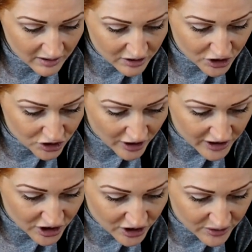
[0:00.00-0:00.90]
I'm just
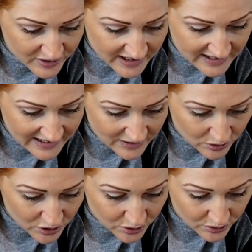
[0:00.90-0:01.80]
trying to use as
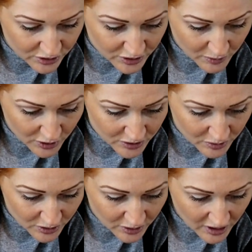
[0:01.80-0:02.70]
little tools as
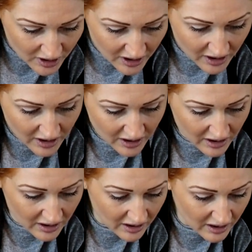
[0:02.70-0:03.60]
possible.
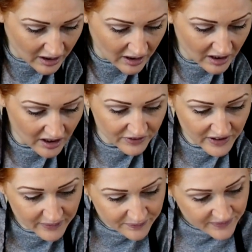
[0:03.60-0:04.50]

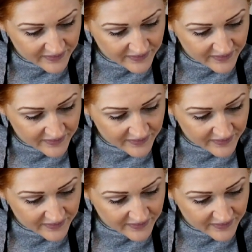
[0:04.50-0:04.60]
Lovely.